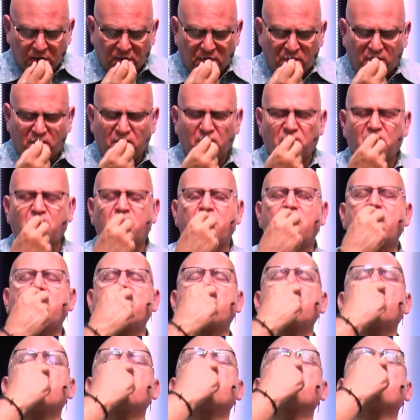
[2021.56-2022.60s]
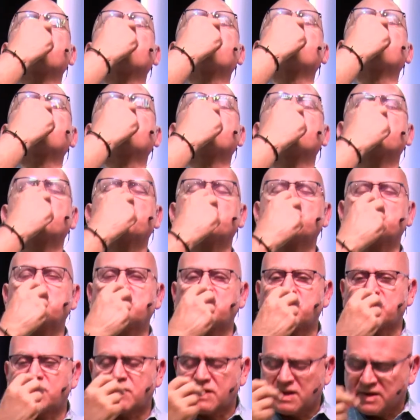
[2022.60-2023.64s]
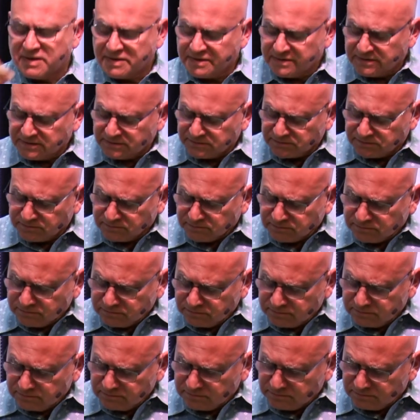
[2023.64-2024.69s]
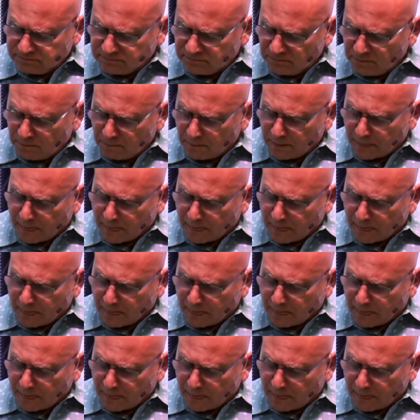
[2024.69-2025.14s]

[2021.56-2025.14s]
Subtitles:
Nothing is said.